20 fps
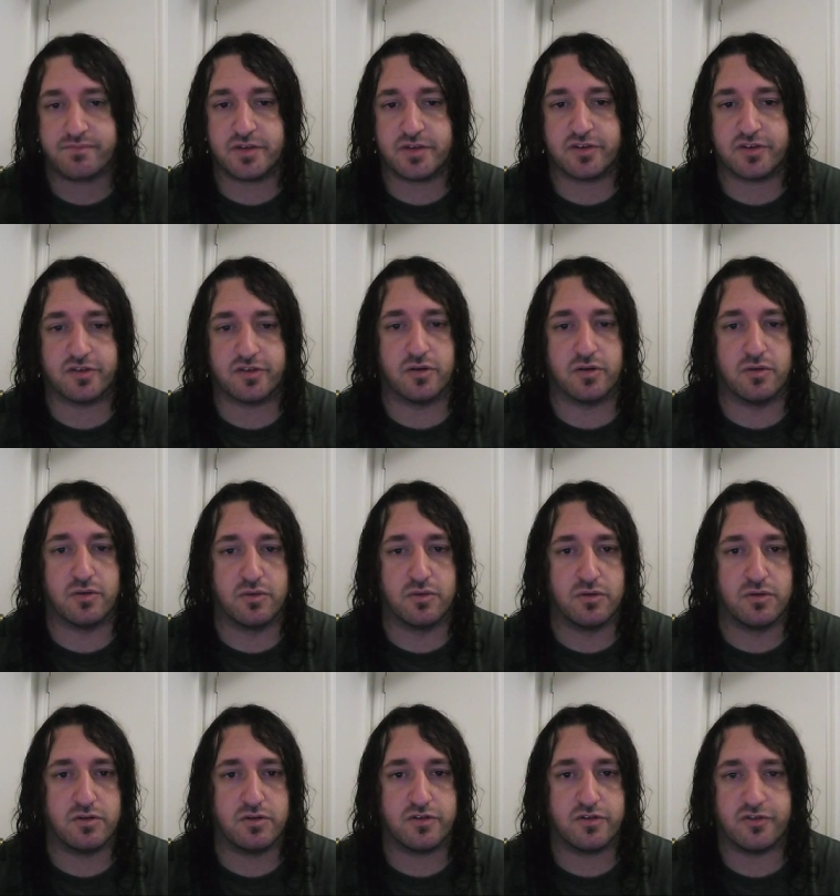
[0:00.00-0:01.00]
So
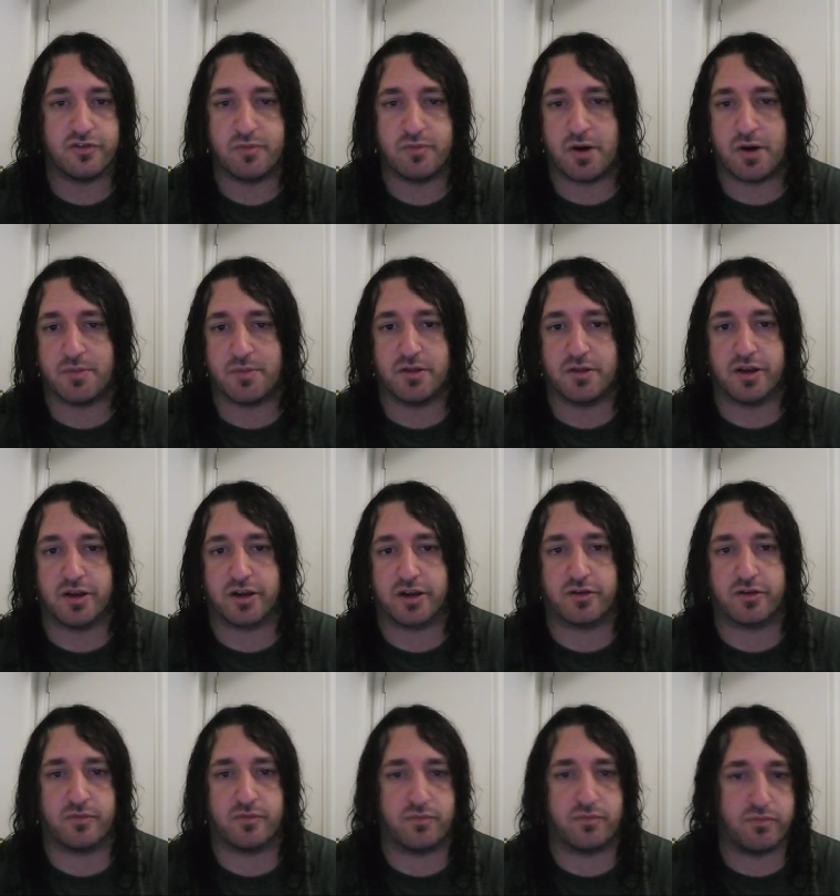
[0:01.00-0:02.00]
she bought me
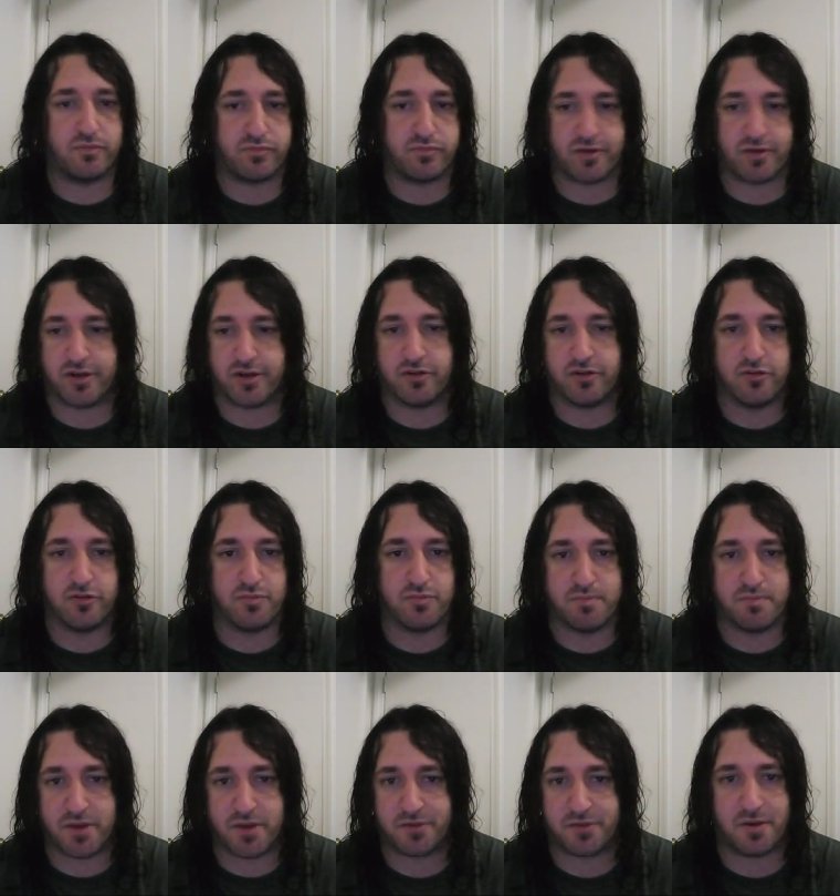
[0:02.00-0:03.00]
a brand new
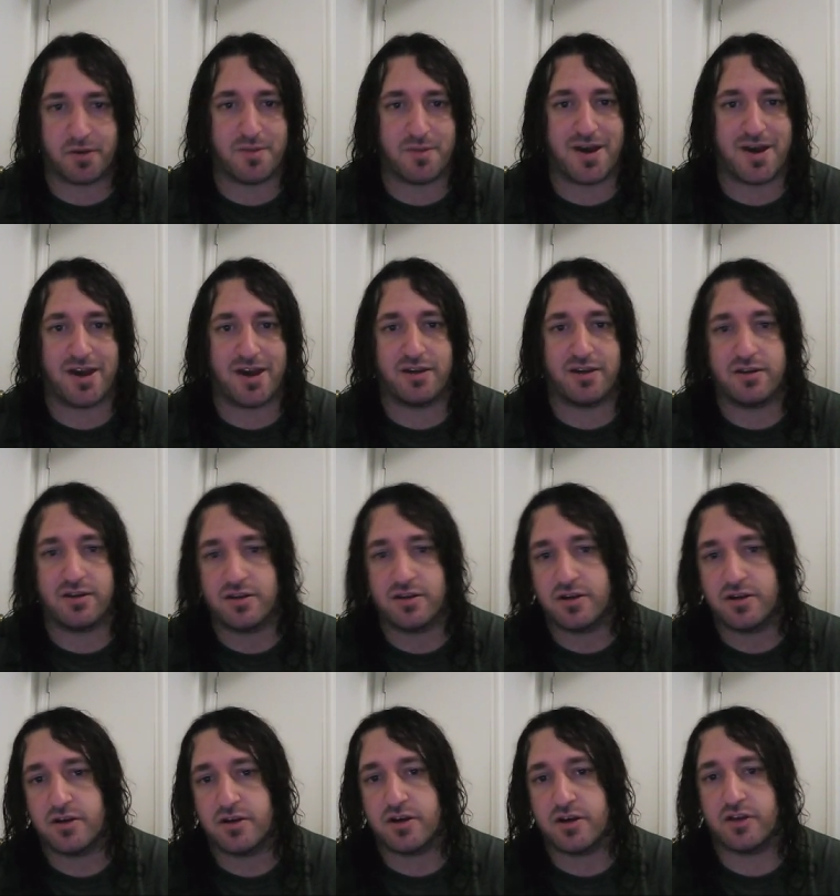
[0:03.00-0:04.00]
baseball bat
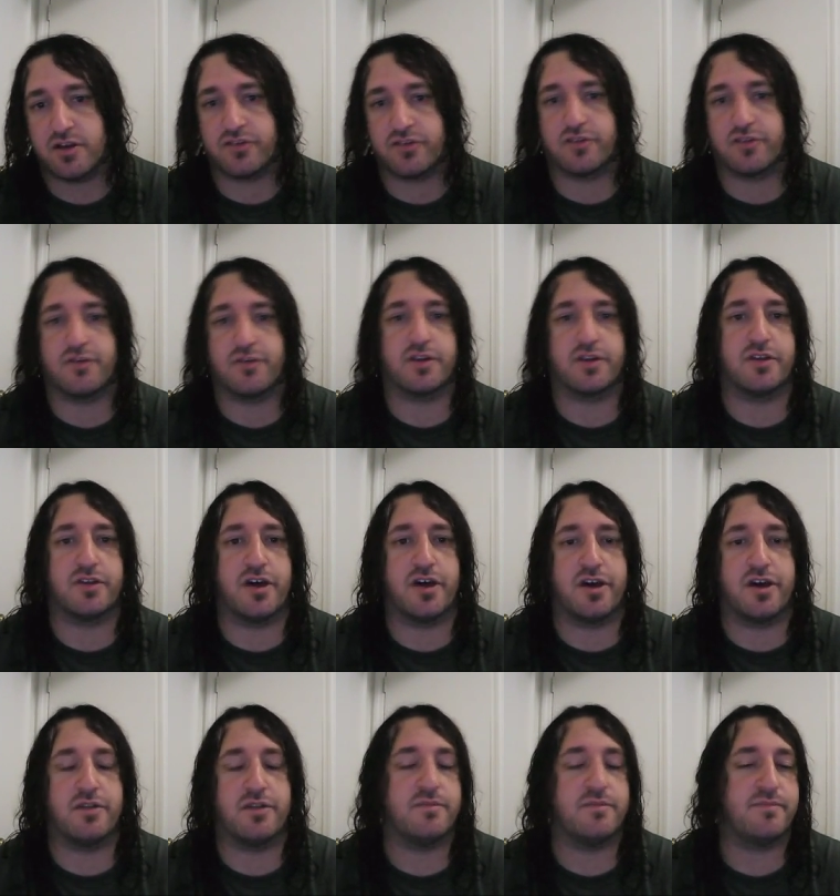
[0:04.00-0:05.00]
and stuff like
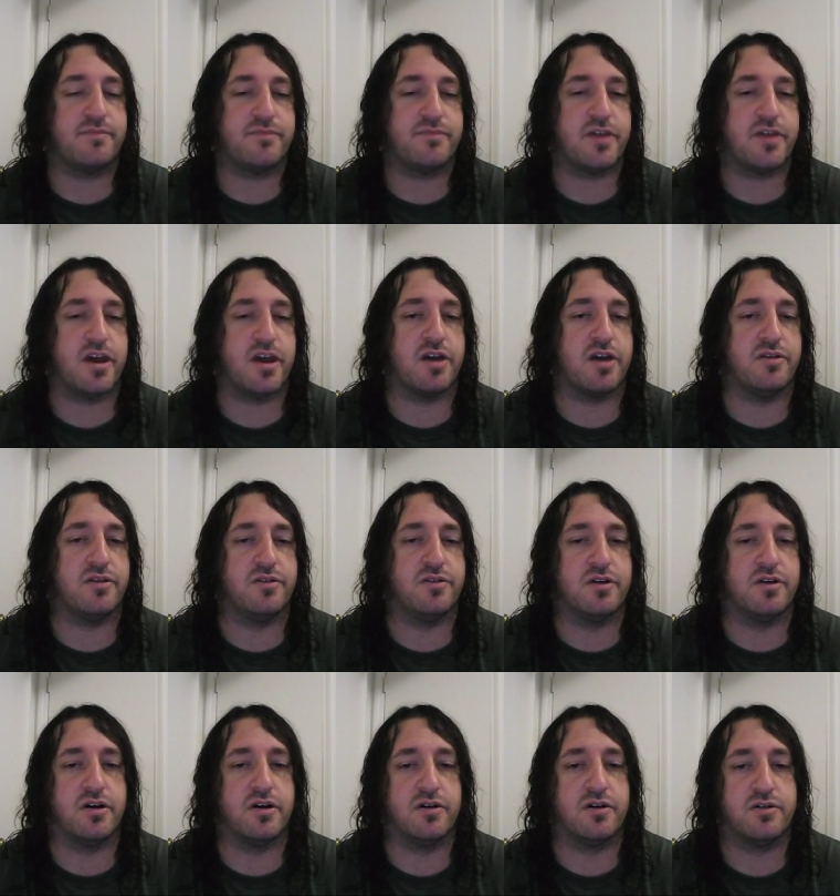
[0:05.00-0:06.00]
that. And
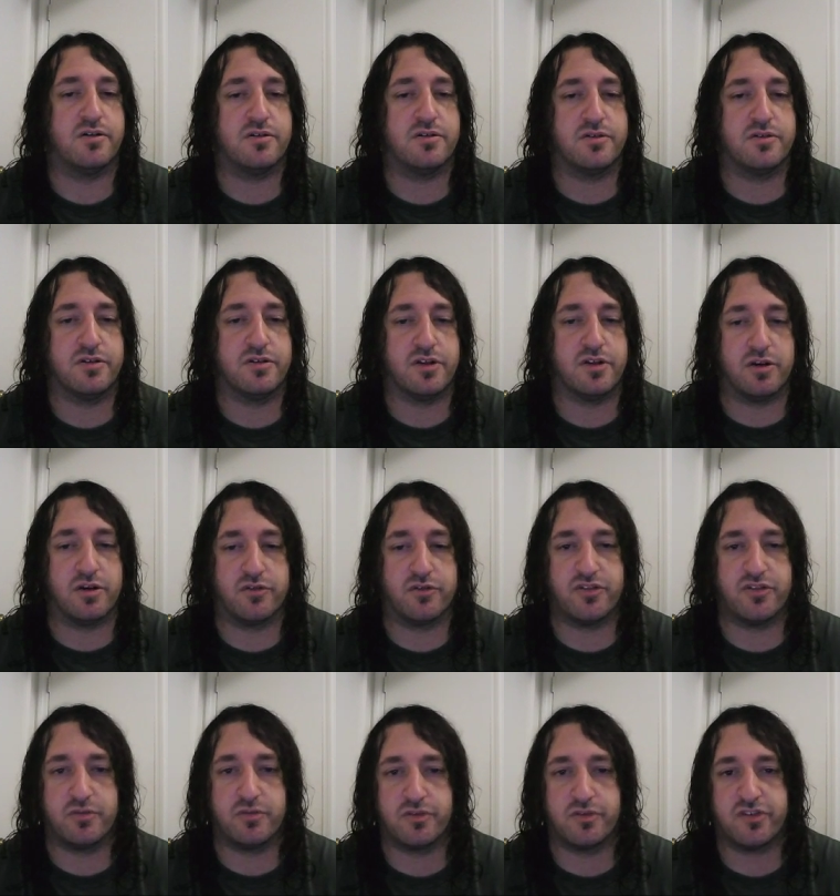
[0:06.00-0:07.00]

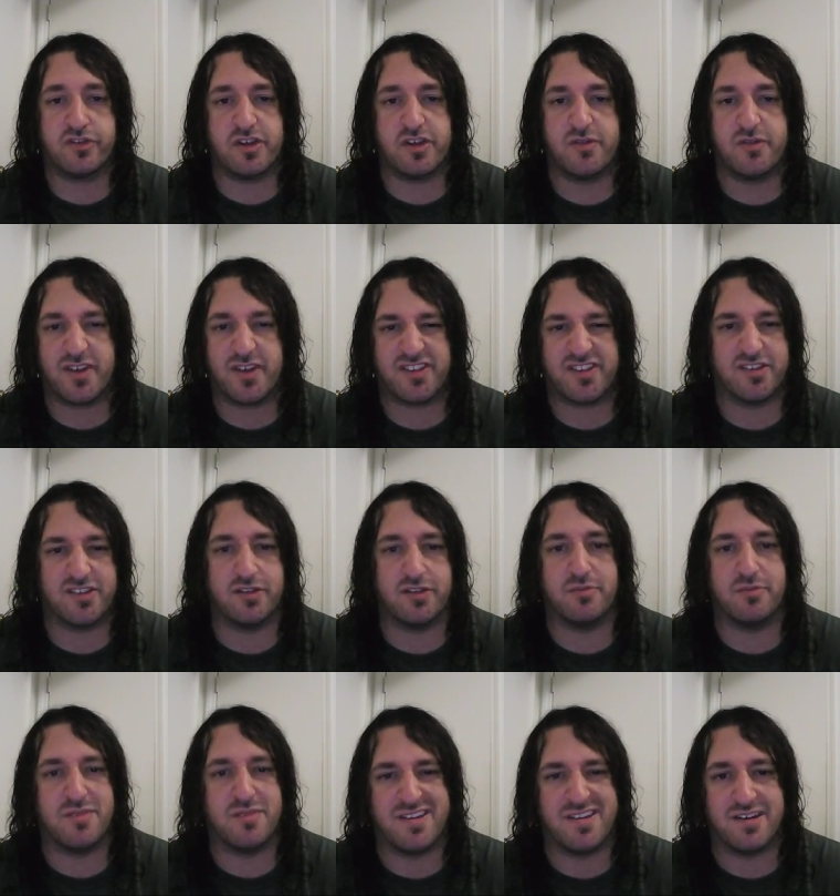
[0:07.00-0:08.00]
she was invested
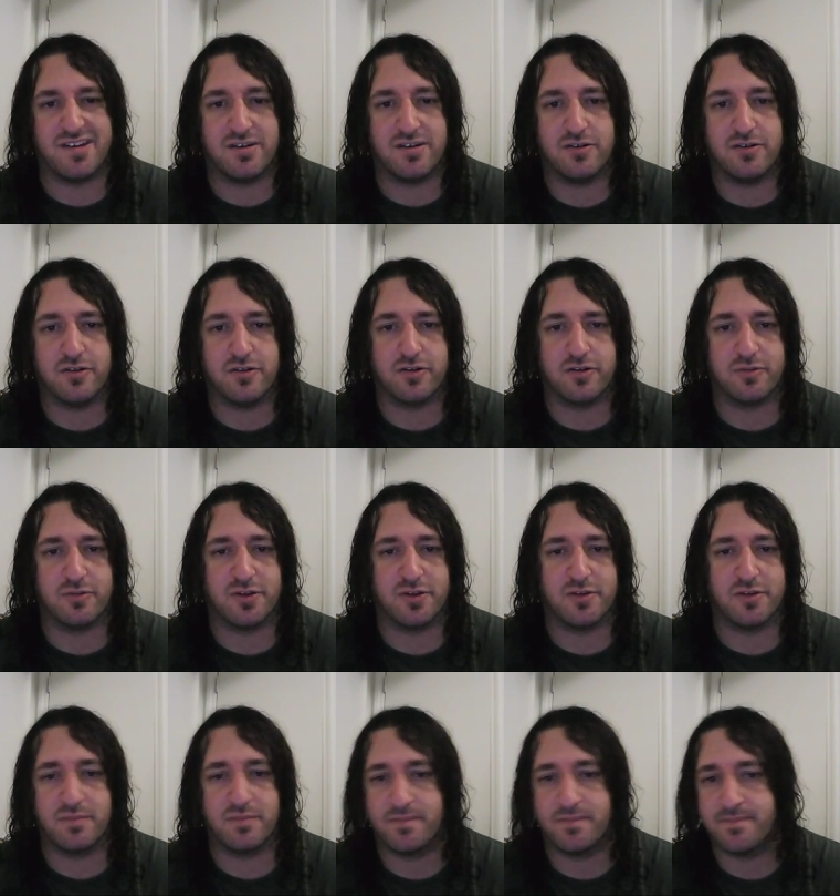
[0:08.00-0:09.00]
in me, you know what I
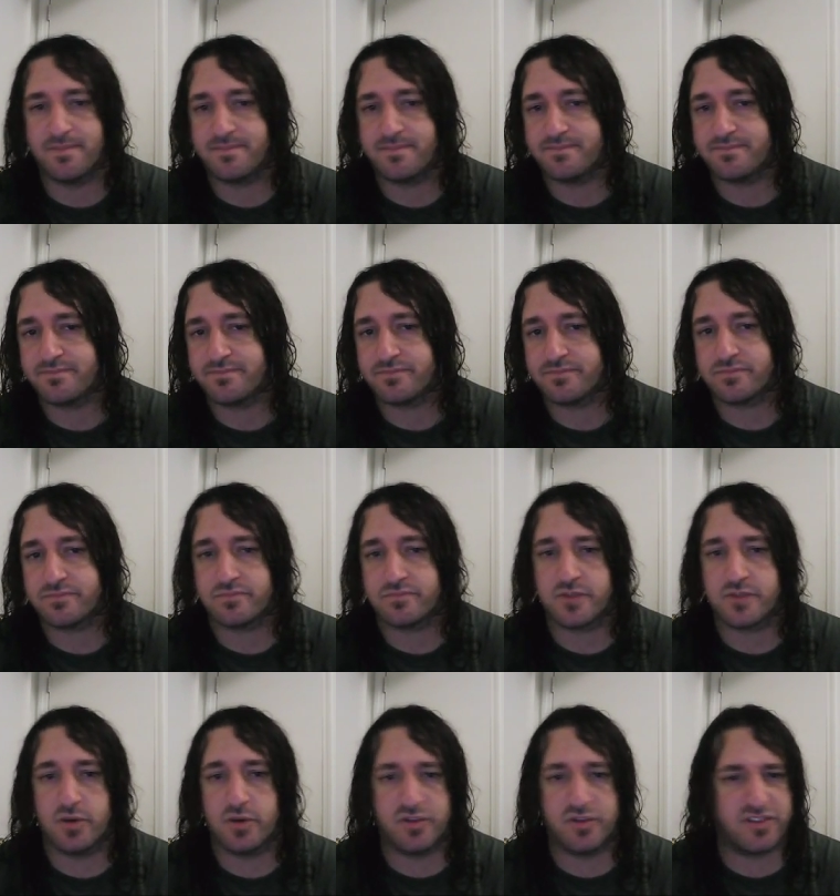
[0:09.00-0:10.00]
mean?
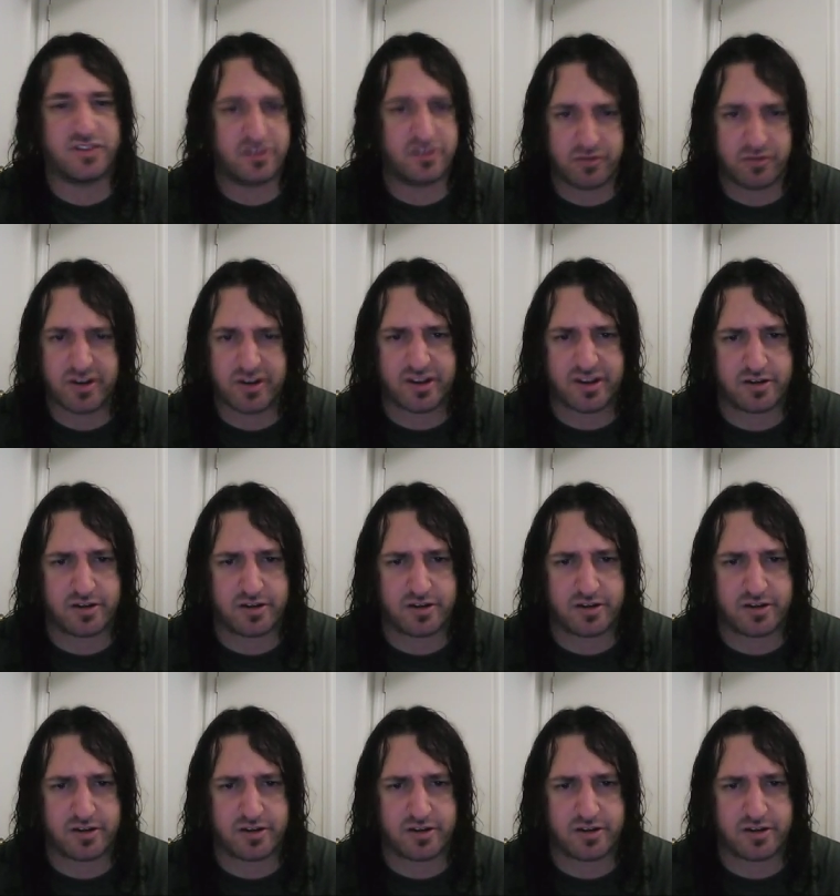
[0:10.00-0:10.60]
Which is great,